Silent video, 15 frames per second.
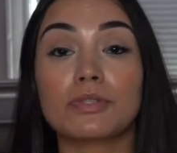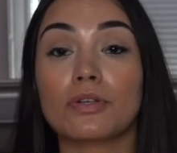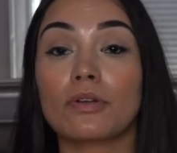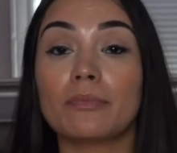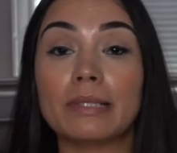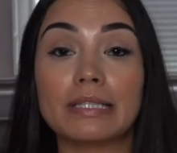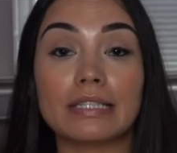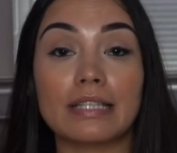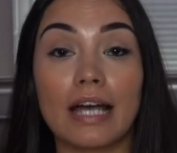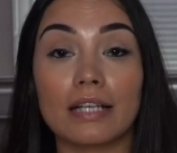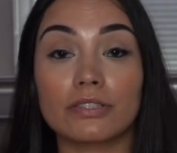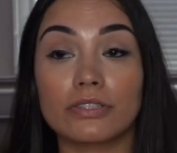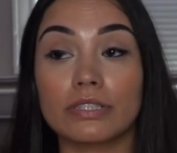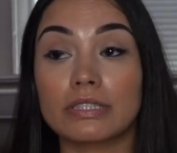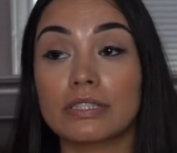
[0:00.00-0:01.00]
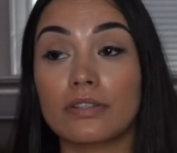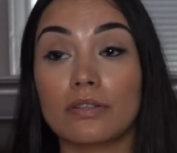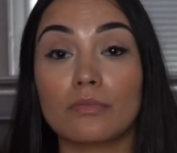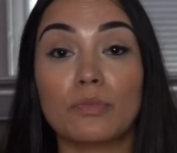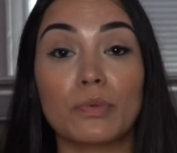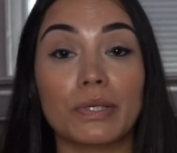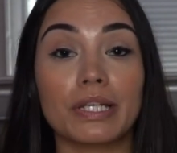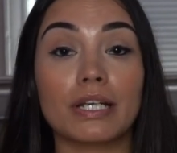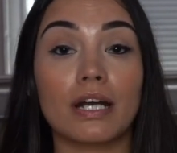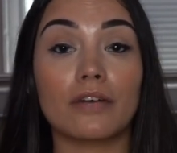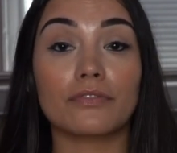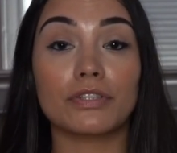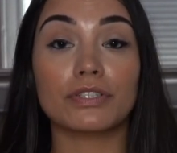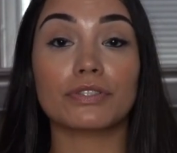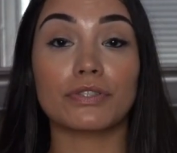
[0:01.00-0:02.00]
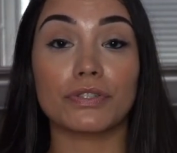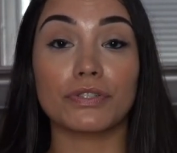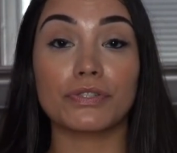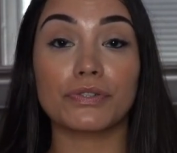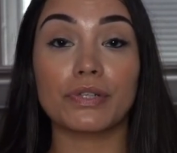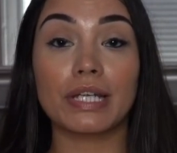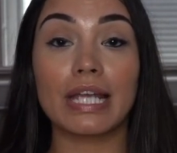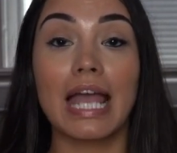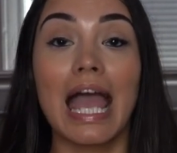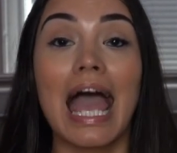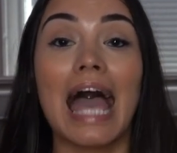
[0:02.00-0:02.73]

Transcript: you don't meet the doctor until the morning of your surgery,